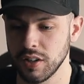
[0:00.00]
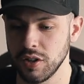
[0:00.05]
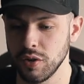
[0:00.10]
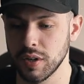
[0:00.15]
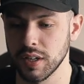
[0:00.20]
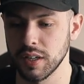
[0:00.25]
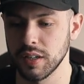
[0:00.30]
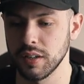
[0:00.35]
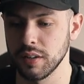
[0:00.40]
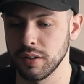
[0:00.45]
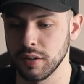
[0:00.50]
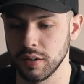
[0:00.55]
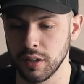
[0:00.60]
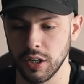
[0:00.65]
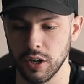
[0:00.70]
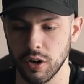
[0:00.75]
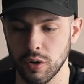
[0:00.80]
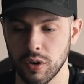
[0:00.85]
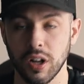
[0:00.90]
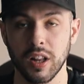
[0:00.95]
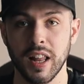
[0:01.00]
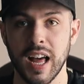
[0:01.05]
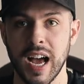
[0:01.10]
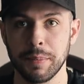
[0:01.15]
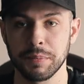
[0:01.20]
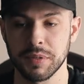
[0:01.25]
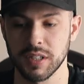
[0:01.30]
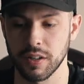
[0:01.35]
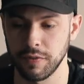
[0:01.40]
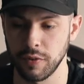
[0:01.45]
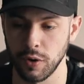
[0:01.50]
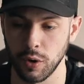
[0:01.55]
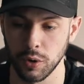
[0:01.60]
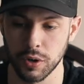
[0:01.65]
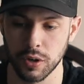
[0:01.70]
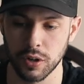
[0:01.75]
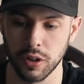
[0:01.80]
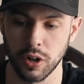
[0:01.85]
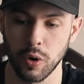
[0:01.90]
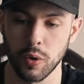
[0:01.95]
You can, you know, collapse the
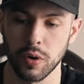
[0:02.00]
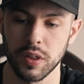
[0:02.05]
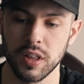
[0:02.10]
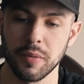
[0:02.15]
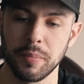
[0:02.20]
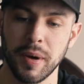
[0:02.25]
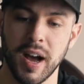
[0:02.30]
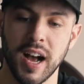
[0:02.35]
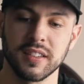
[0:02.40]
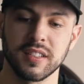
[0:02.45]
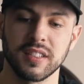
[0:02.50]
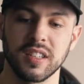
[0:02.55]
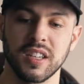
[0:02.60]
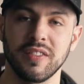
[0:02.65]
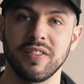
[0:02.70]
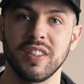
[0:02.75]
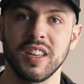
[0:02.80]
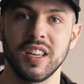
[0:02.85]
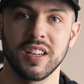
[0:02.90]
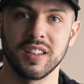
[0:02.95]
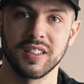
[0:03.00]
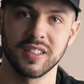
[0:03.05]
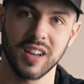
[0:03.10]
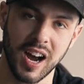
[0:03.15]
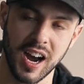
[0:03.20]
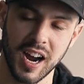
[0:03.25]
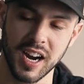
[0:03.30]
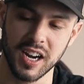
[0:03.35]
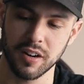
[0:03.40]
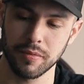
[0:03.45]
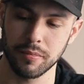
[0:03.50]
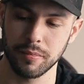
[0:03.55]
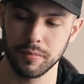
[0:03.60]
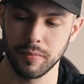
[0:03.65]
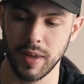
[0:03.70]
folder, lower the opacity of the entire